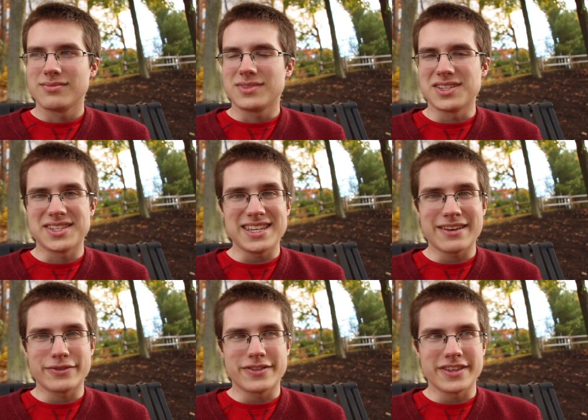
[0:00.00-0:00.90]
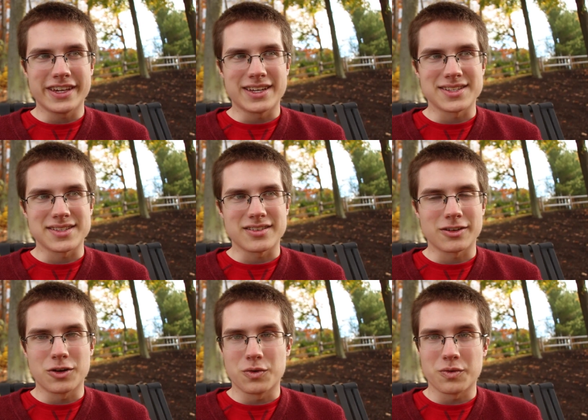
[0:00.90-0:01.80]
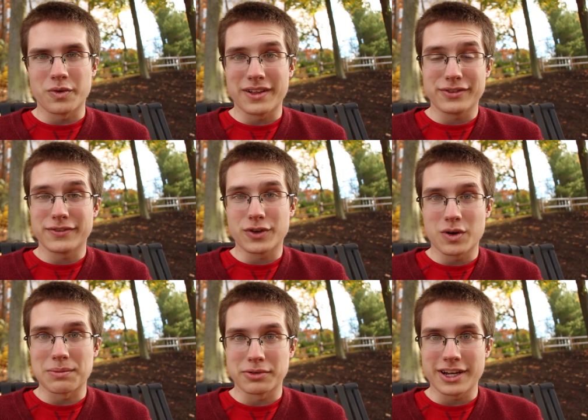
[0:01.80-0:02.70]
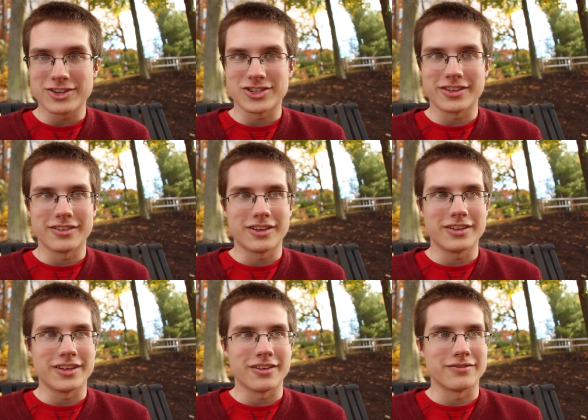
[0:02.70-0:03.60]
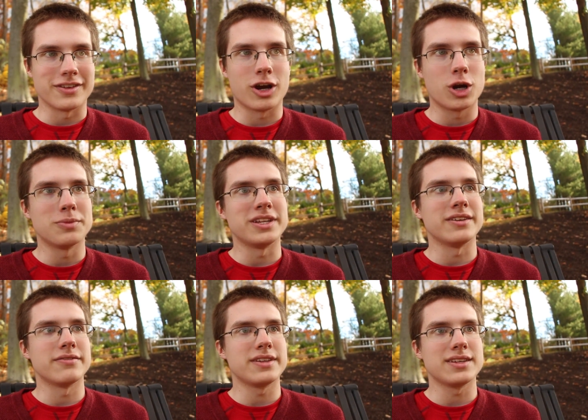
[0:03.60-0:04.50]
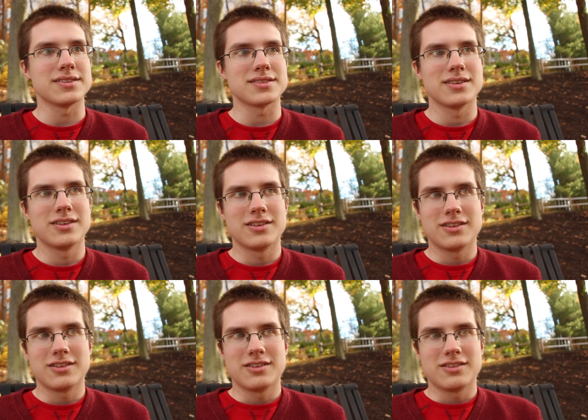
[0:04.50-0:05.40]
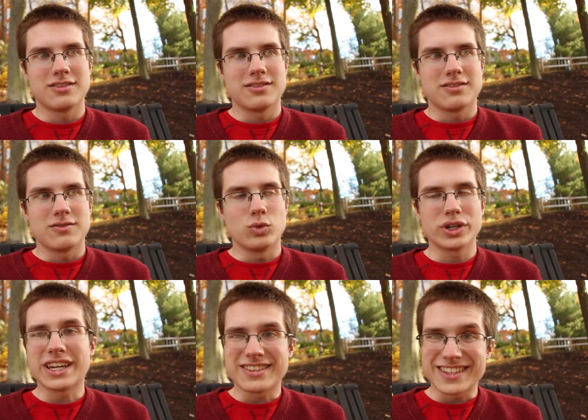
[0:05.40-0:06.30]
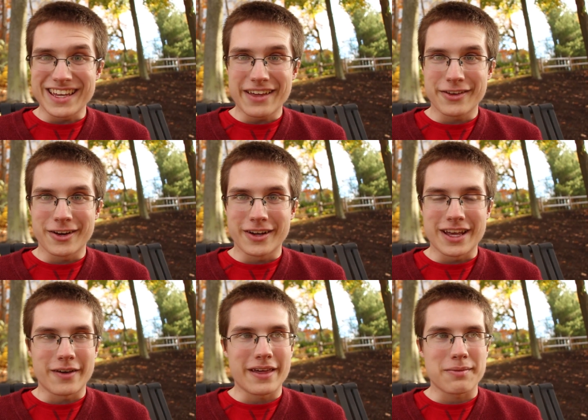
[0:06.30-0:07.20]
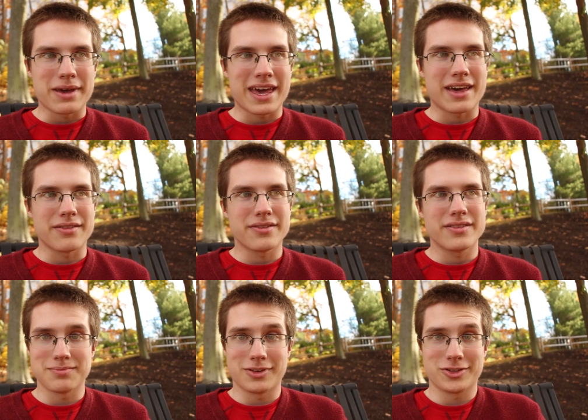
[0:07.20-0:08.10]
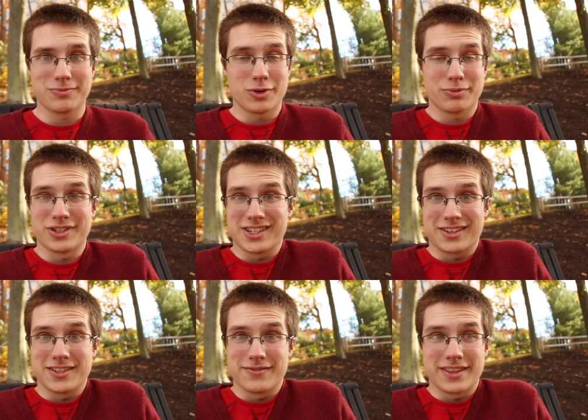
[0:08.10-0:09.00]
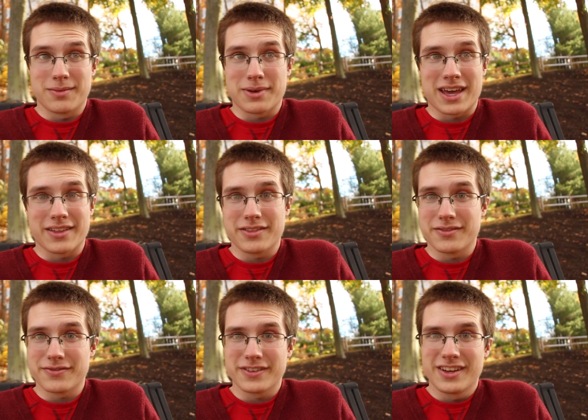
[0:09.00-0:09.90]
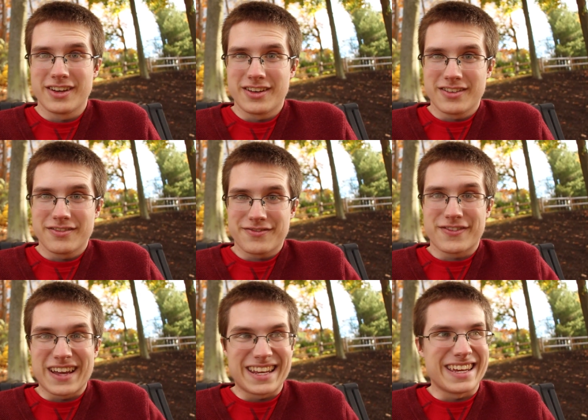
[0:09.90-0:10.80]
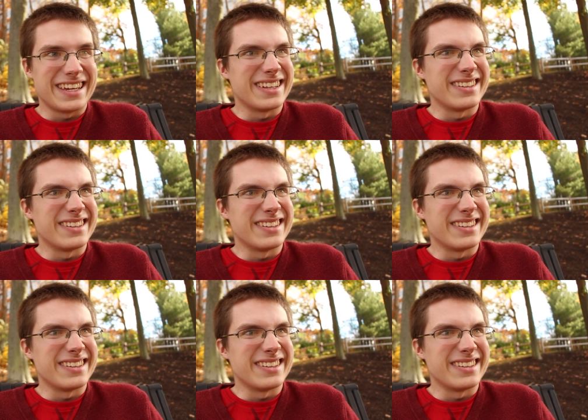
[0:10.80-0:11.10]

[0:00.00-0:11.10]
to see everything as a level of cooperation and harmony of things working together, and how that path is much more productive than the path of fighting